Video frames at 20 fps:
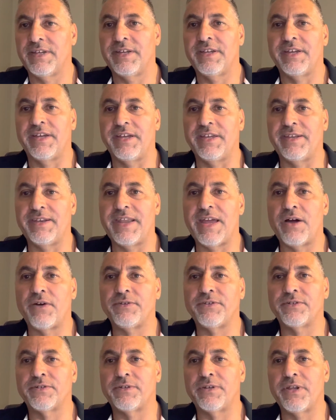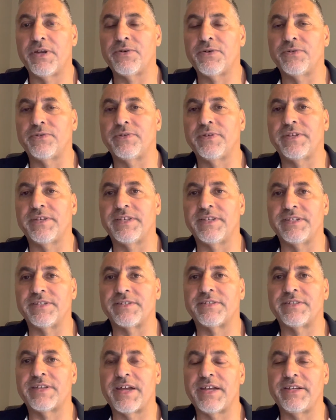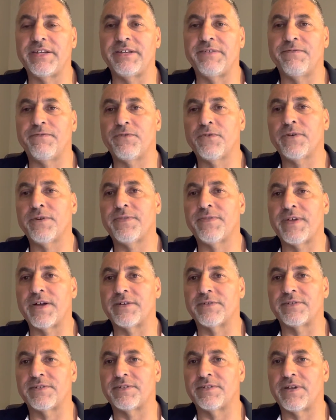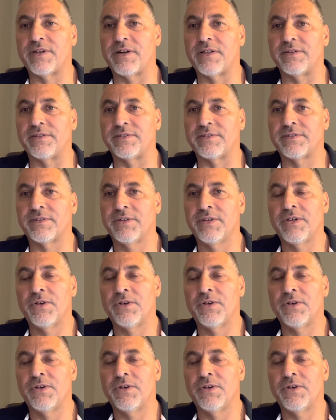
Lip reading: and now your loan is $94,000.